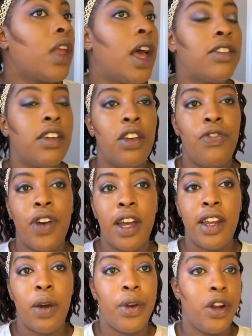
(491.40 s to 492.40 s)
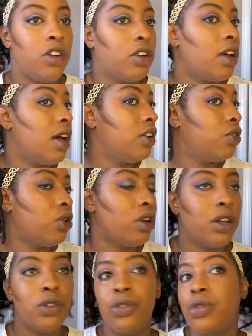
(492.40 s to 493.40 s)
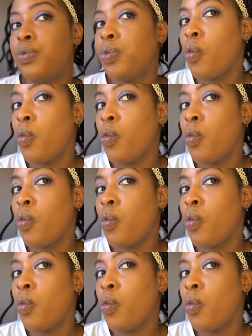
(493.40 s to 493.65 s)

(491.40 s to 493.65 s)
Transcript: That's how you find out where your contour goes.